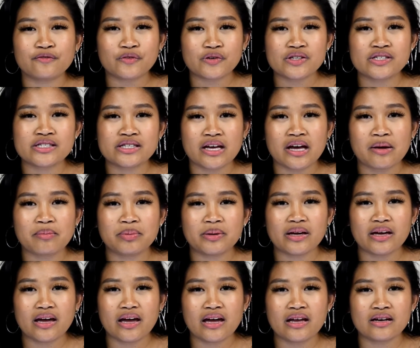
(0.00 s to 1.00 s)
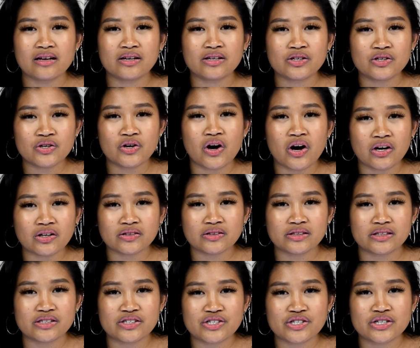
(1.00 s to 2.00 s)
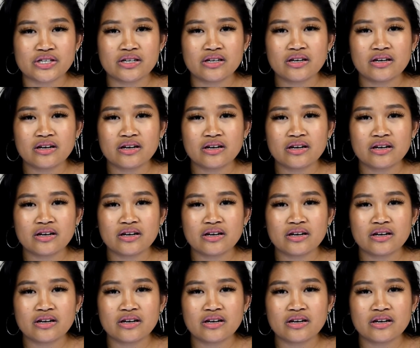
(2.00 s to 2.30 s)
first step and acknowledge